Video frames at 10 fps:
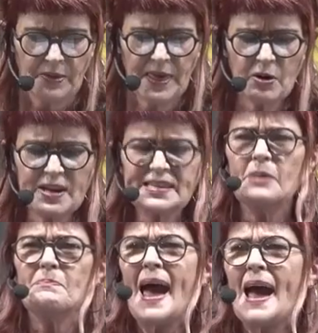There is
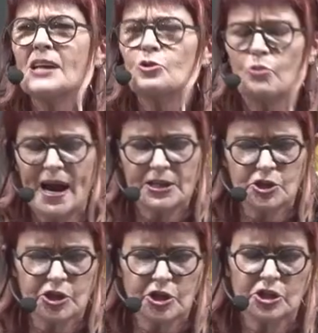a mad
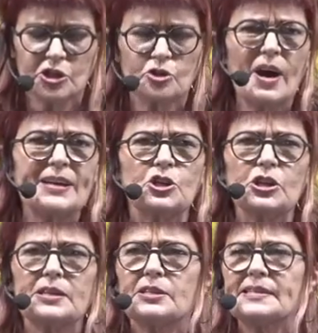rush to
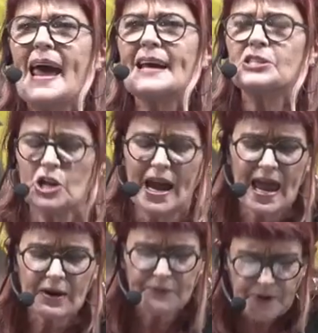snatch
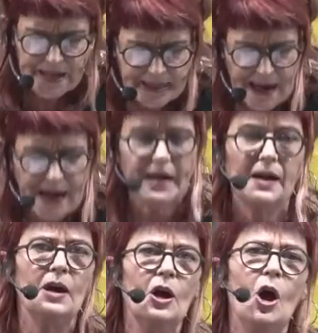everything